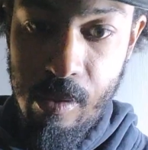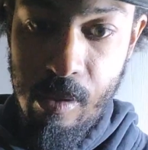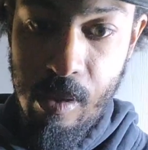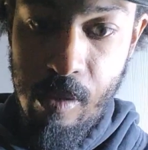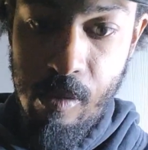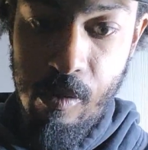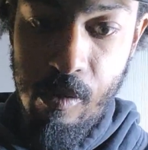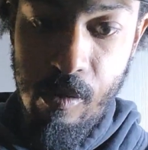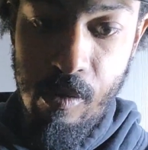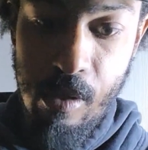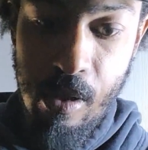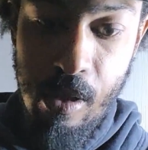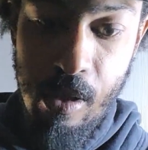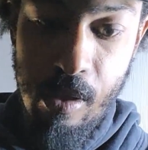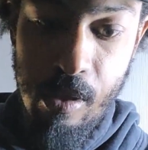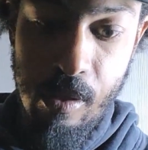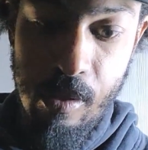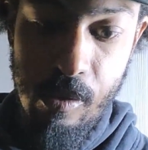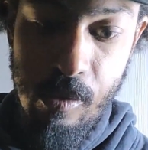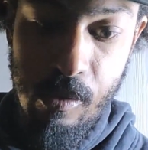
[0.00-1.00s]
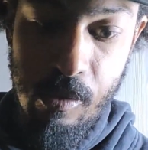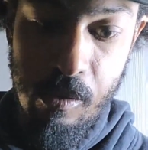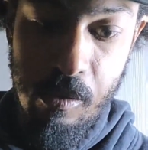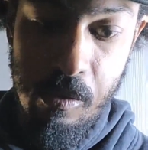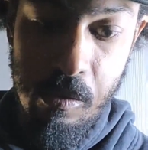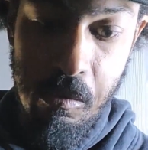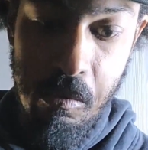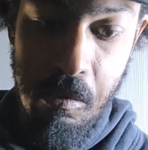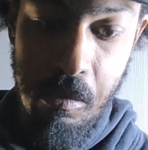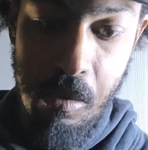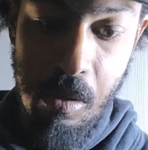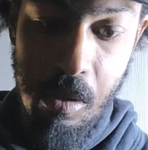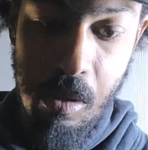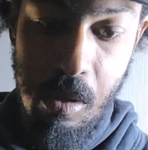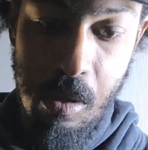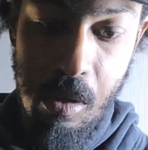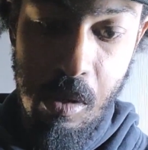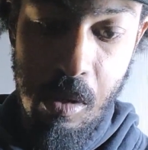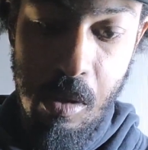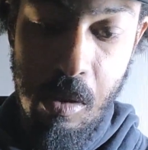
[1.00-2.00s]
not too tight, just
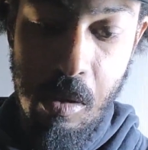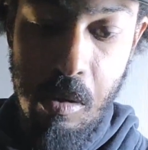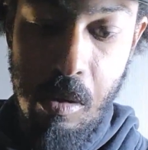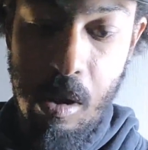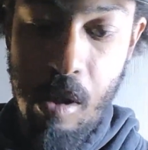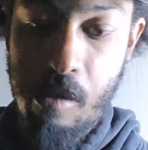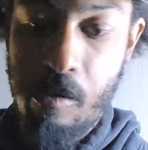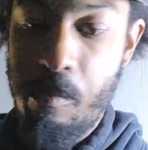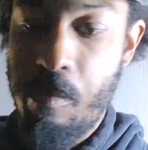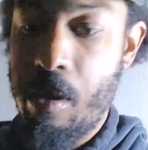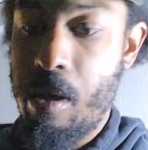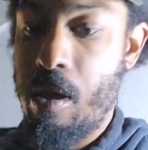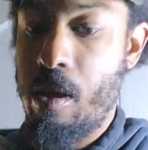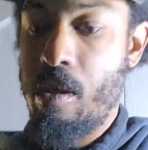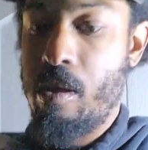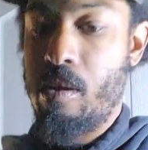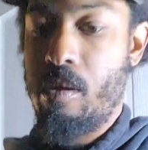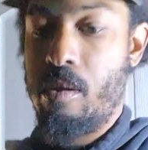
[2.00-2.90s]
nice pack.